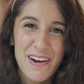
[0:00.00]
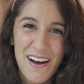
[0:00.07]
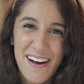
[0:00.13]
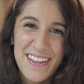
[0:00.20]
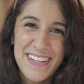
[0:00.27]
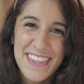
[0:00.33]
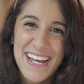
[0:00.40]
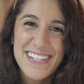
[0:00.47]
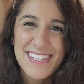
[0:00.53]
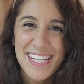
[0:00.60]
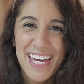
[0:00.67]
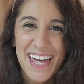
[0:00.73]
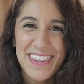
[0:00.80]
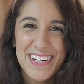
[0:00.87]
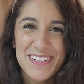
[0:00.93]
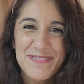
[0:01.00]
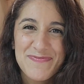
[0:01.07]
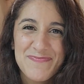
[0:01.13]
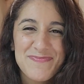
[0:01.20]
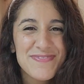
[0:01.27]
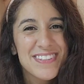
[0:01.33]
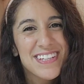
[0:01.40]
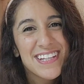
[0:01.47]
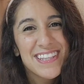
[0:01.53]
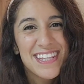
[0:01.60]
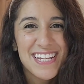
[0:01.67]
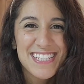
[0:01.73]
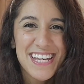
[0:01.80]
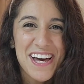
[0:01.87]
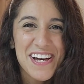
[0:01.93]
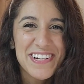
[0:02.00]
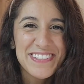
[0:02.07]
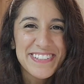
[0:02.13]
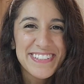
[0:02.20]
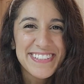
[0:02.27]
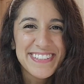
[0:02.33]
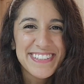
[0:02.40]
all of that together. Let's go!